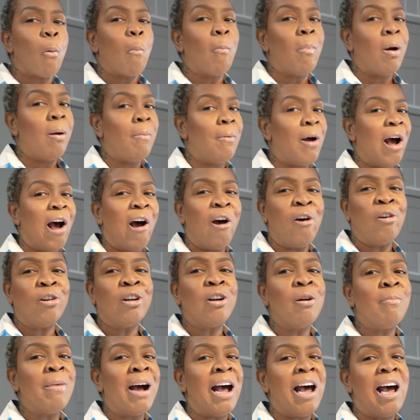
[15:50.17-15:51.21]
But I don't
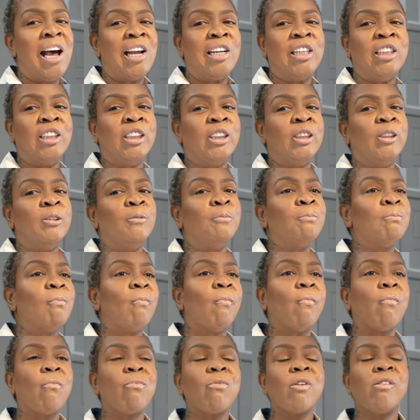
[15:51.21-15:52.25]
know, my idea
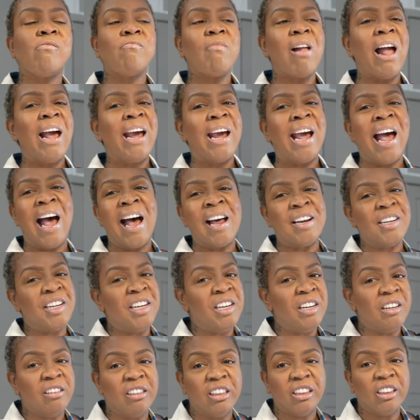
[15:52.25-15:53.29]
ain't
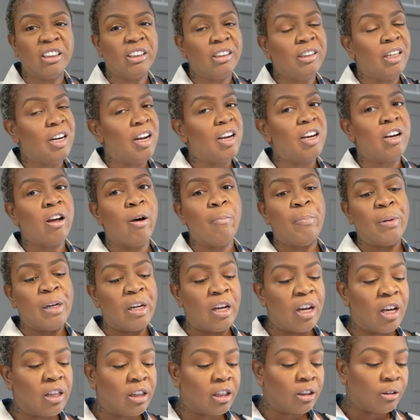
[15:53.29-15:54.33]
idea. It ain't coming
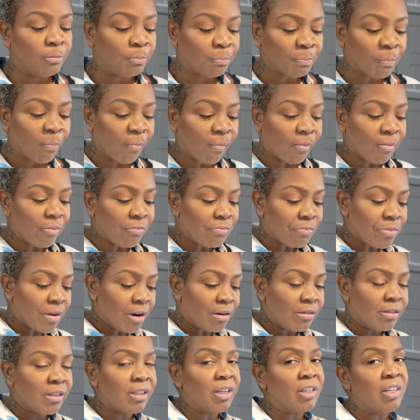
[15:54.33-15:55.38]
together.
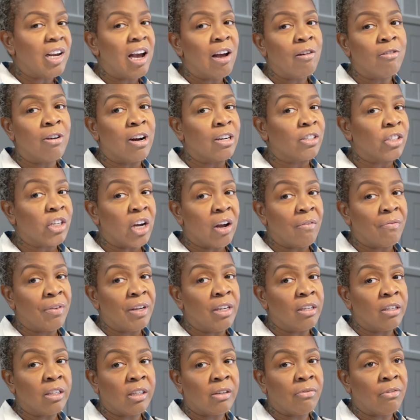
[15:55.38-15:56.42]
So, y'all cross y'all
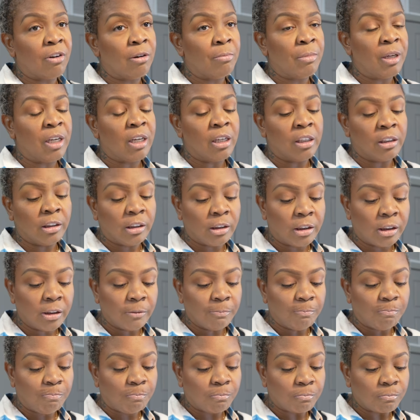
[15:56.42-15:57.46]
fingers for me because
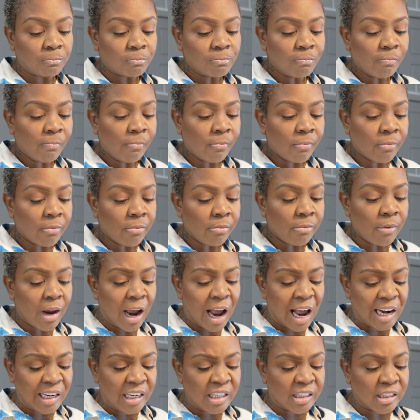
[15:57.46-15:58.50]

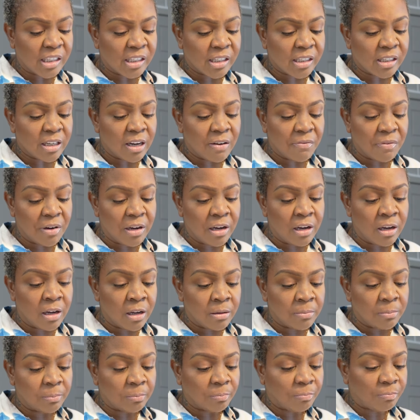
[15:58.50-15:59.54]
I need this stuff
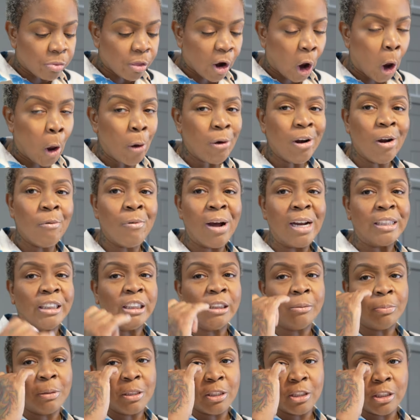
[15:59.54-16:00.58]
up. I don't know why
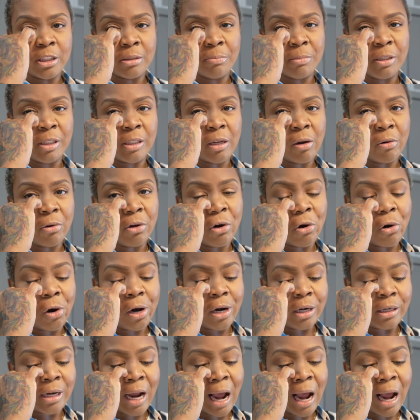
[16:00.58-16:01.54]
these pictures be so dark.